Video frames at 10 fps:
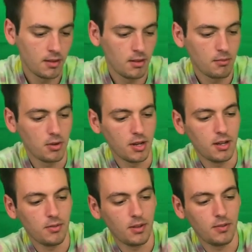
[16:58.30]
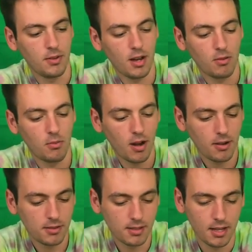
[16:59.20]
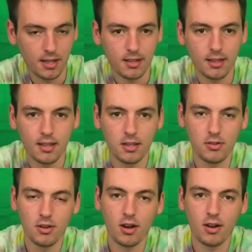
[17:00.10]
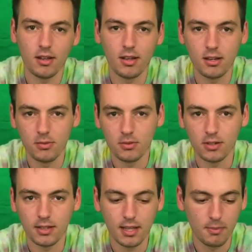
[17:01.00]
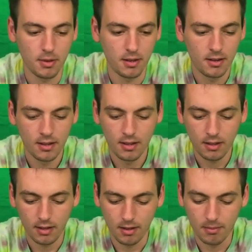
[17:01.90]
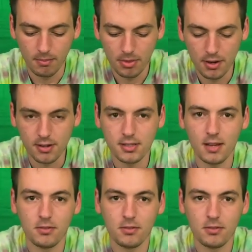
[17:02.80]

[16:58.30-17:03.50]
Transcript: But if you had a wild snake and you caught it and you wanted to keep it, there are several